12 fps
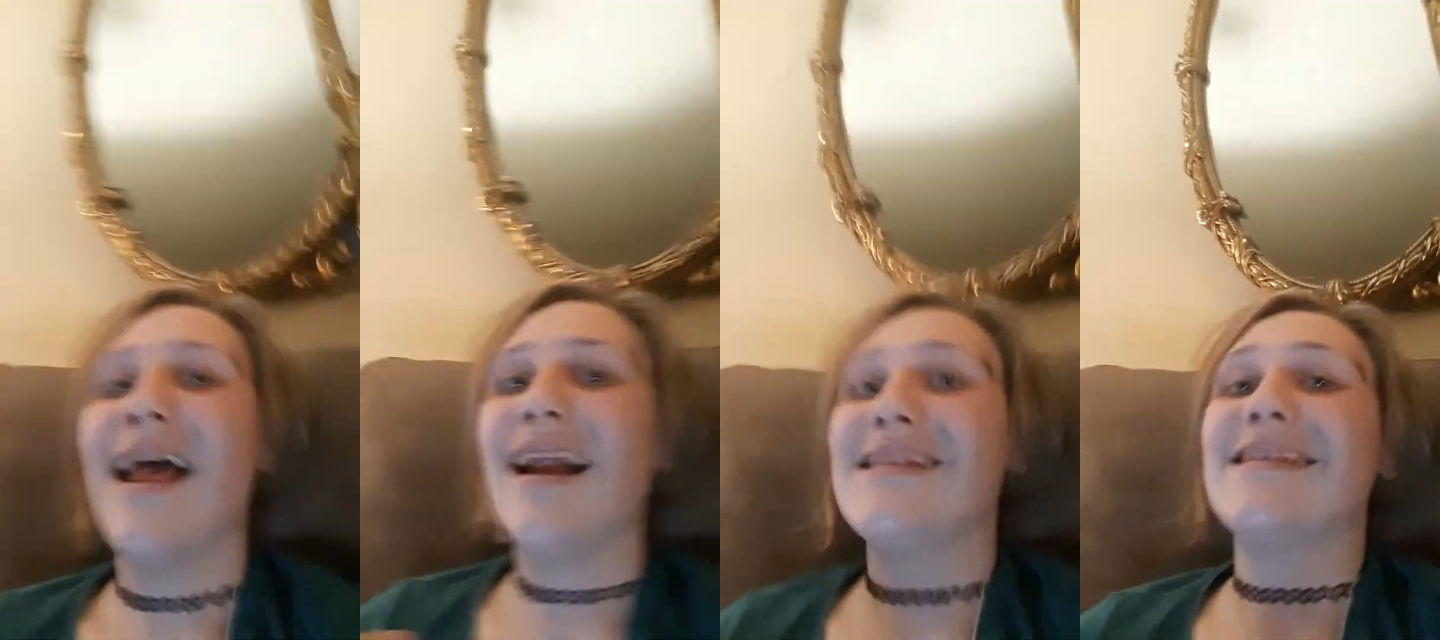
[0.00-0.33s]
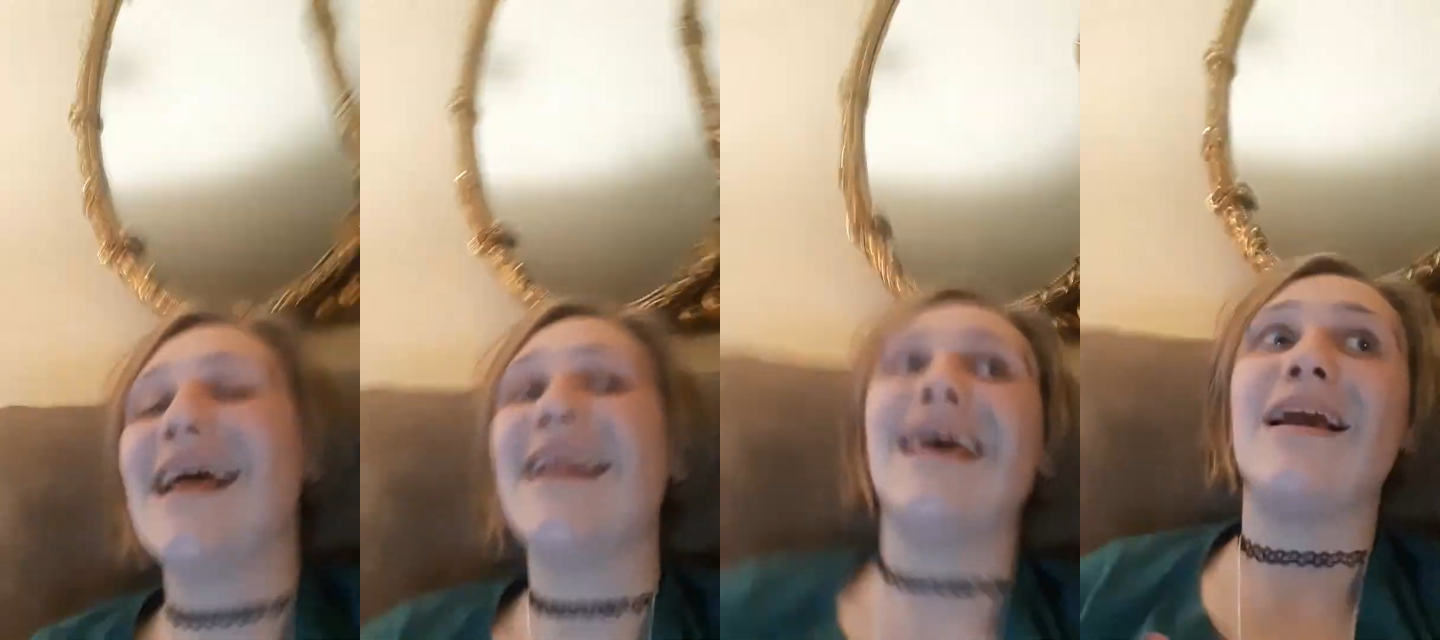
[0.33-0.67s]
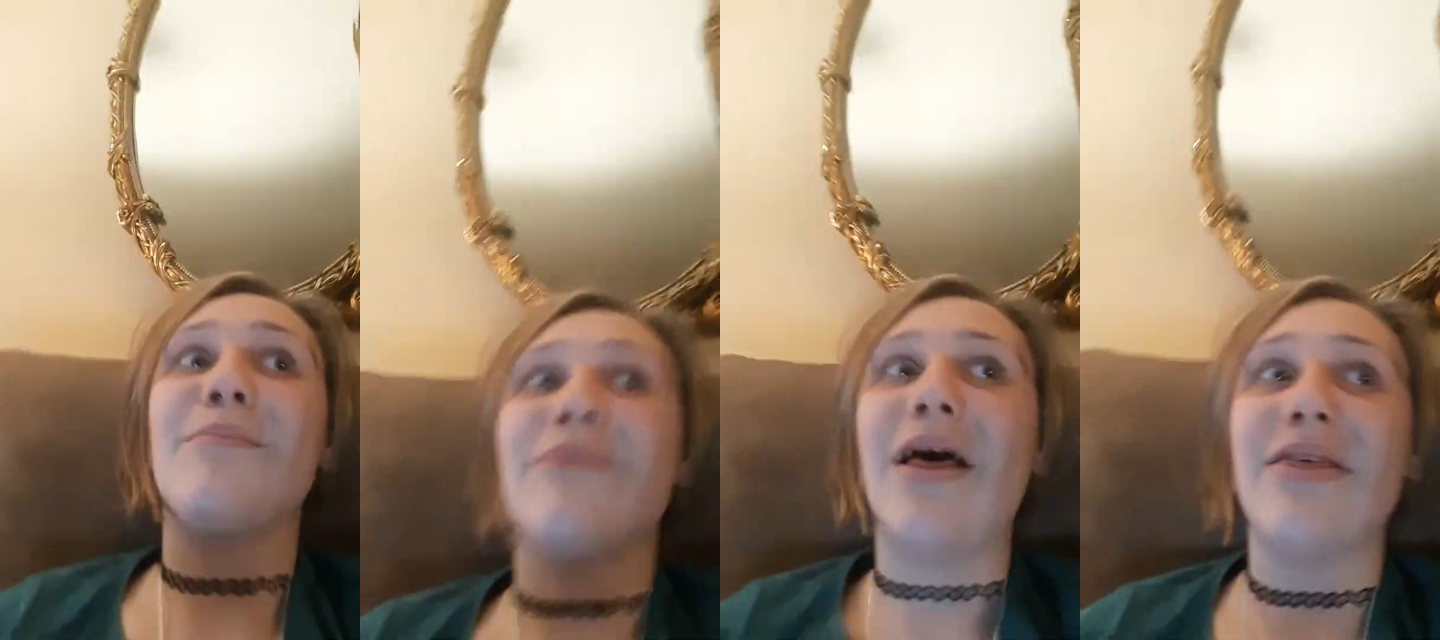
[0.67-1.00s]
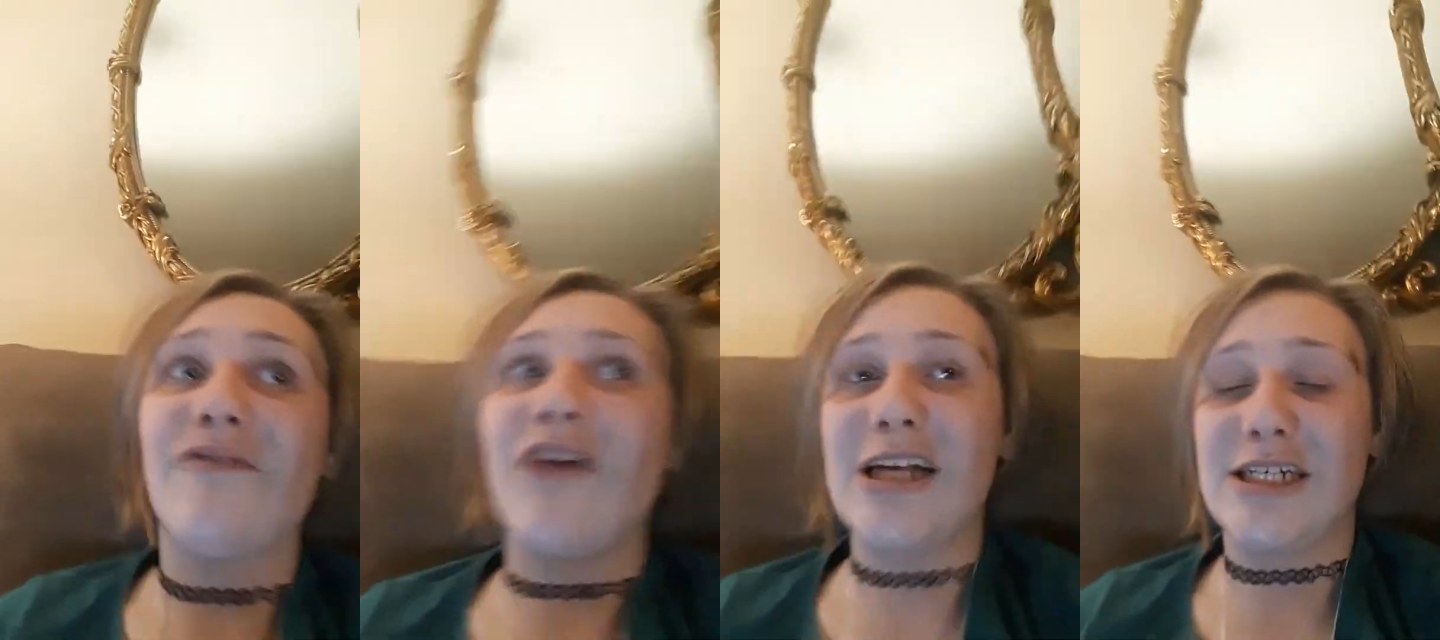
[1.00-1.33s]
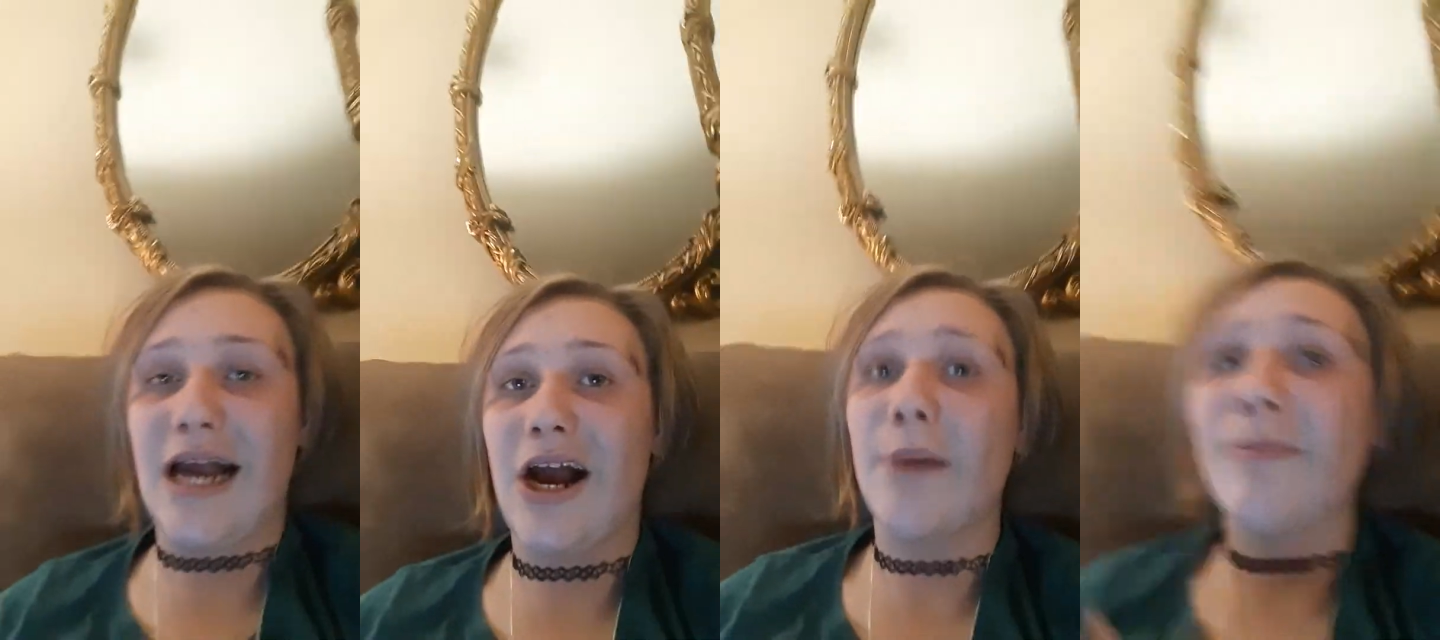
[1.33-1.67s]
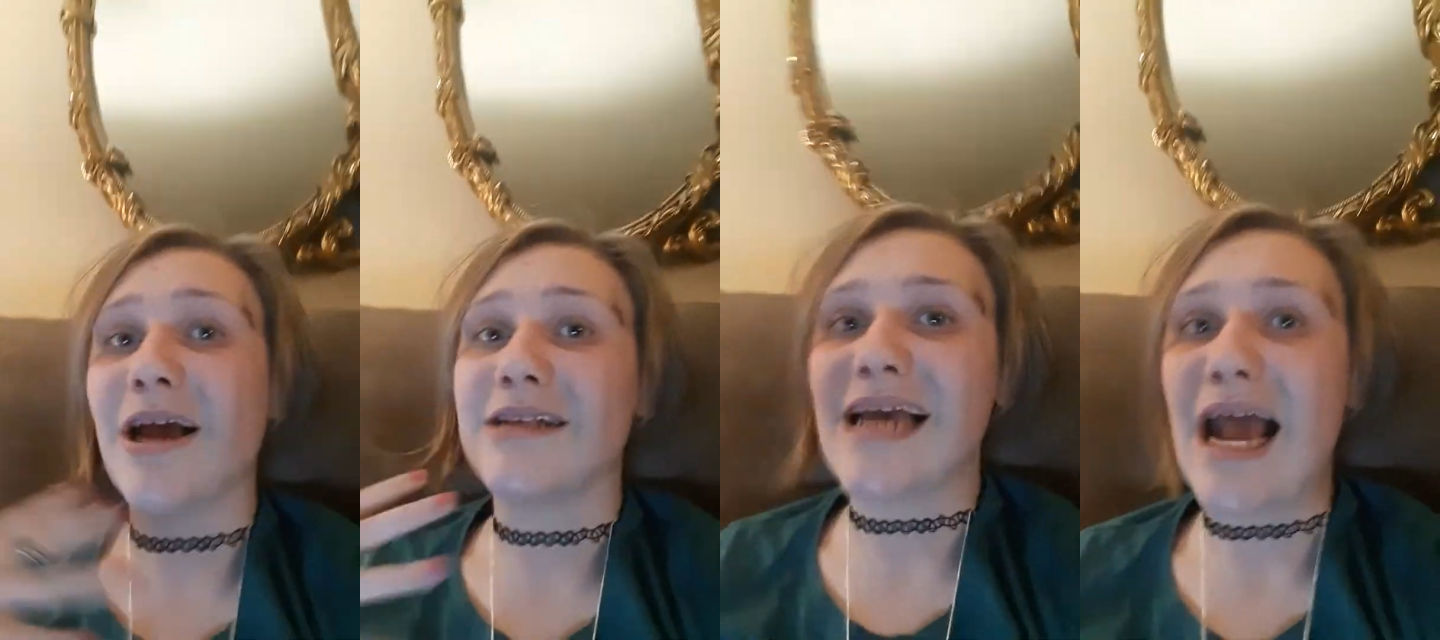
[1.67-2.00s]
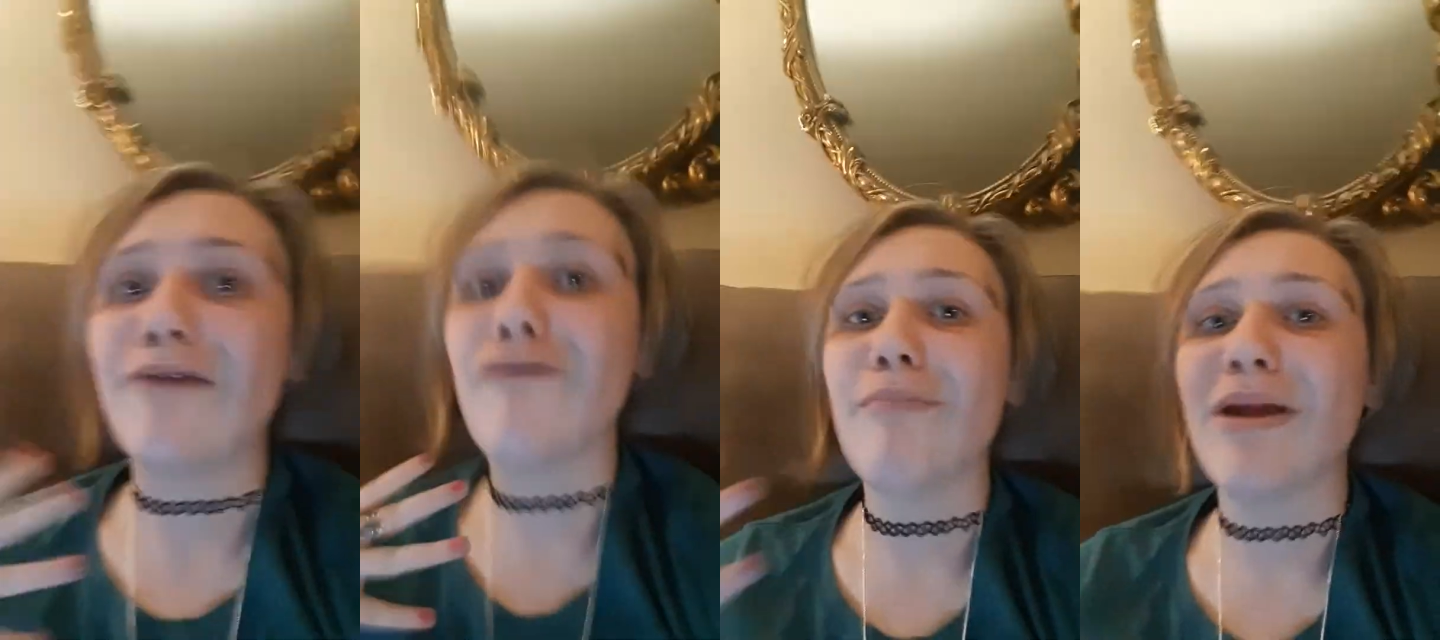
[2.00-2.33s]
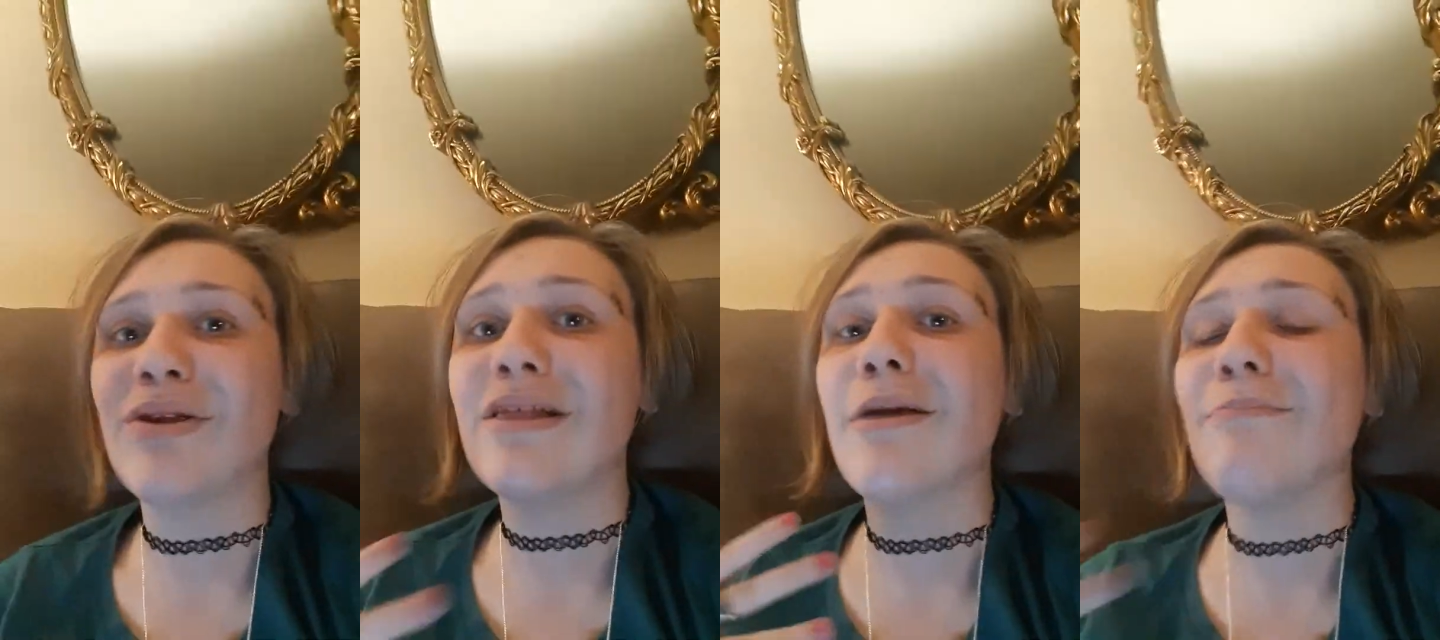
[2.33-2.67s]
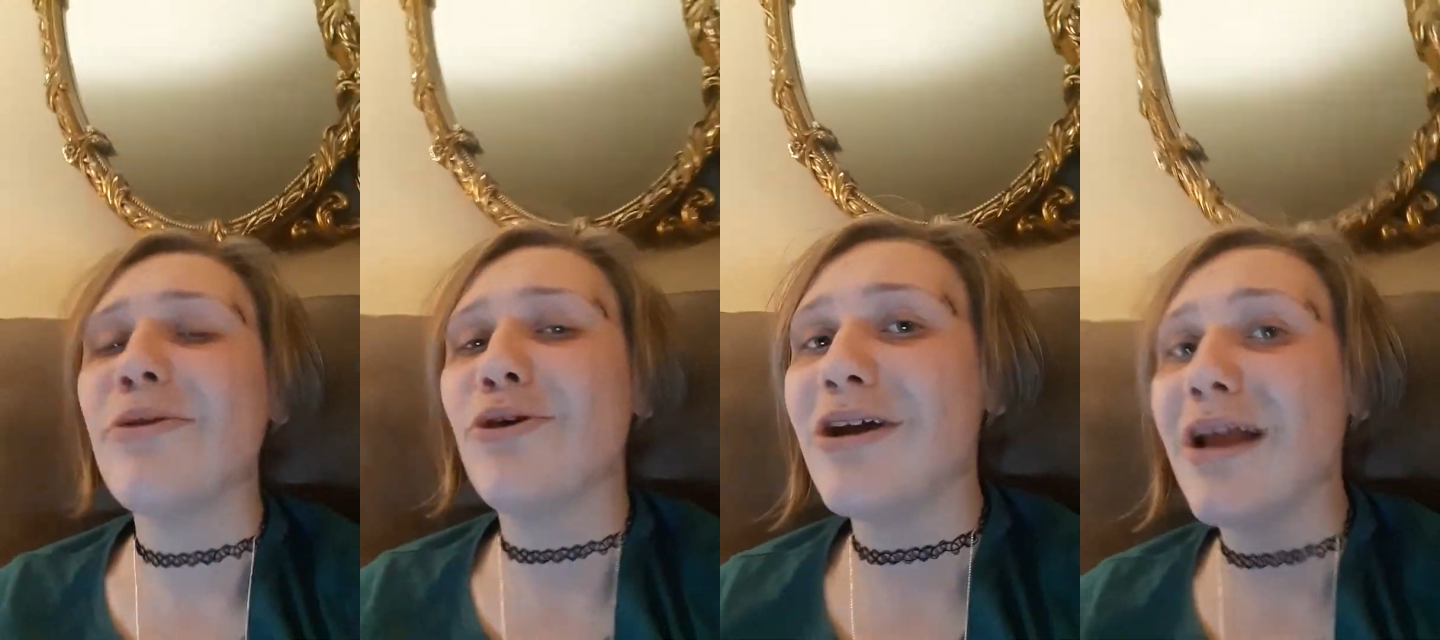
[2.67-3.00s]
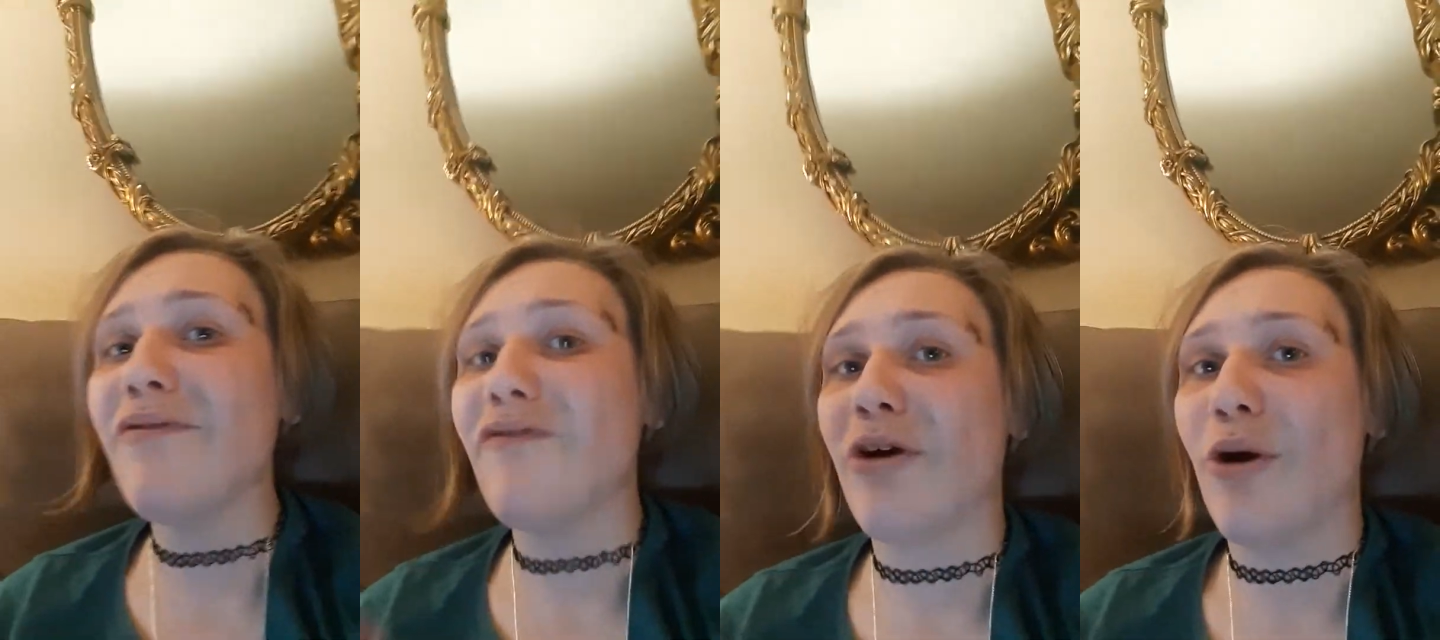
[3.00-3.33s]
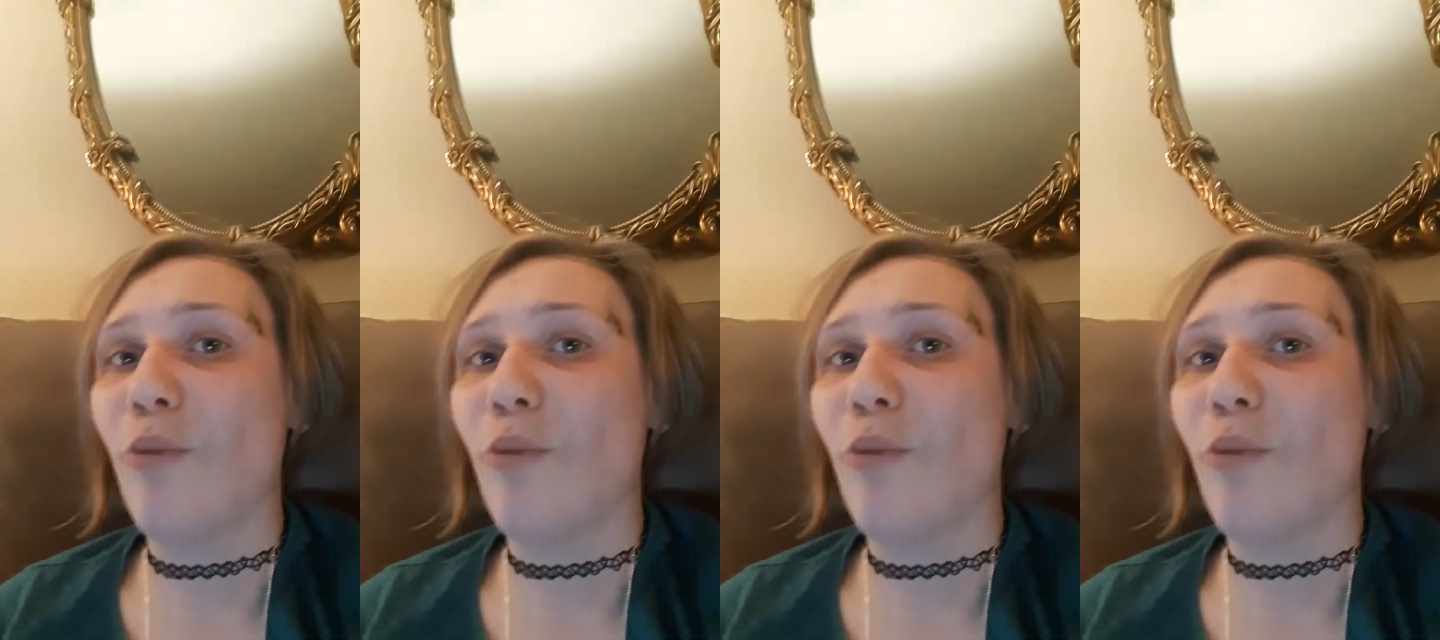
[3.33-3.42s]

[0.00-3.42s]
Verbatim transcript: It's kind of like a breath of fresh air because I haven't been in the community for a